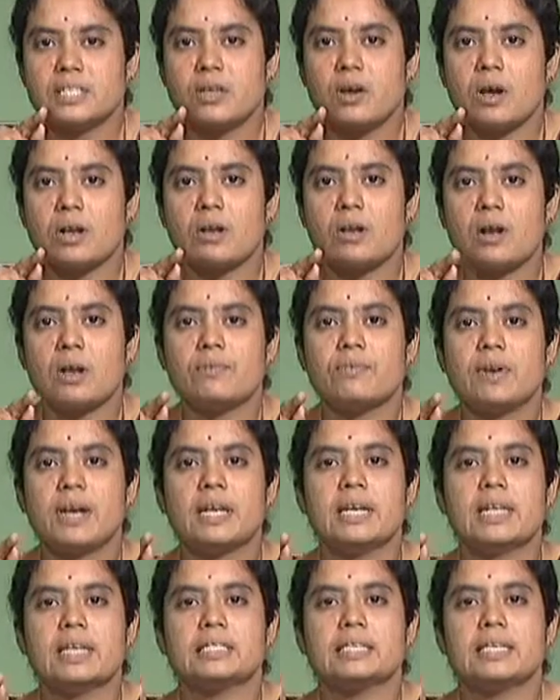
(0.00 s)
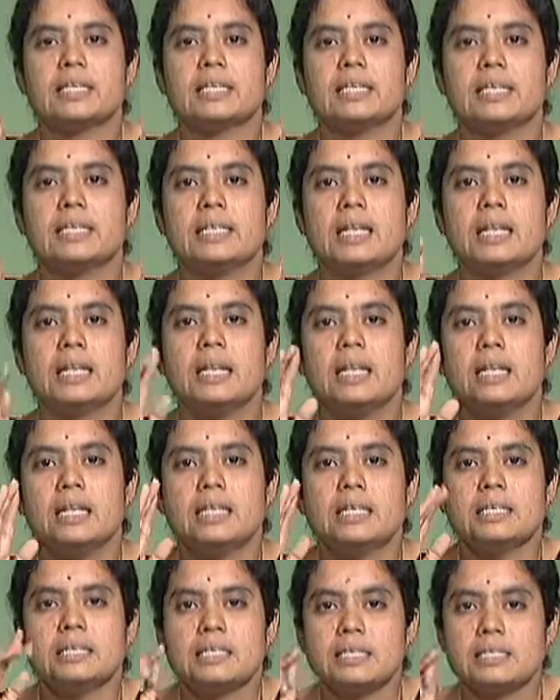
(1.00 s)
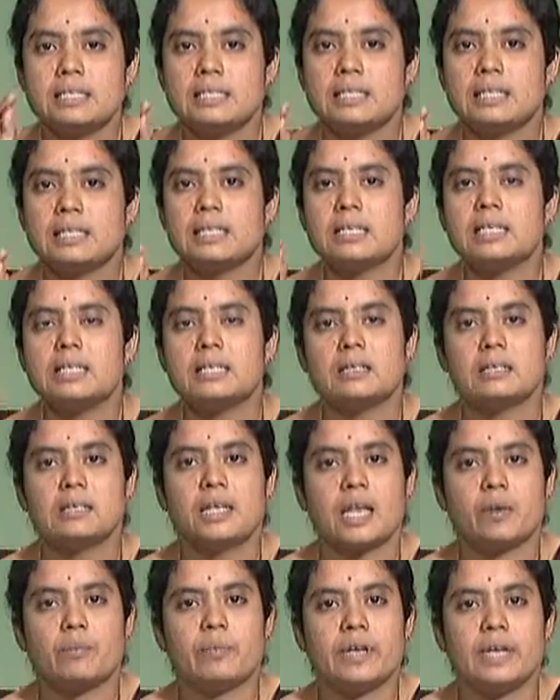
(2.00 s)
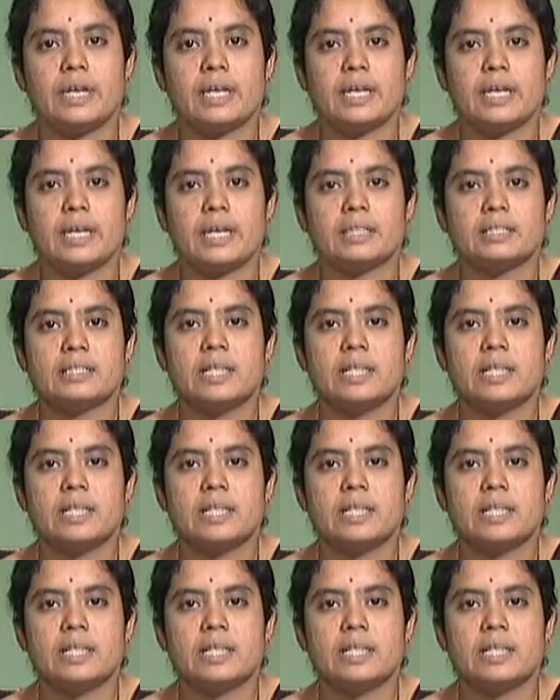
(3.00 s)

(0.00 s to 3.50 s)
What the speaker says: you are not finding the needle is the turbidity.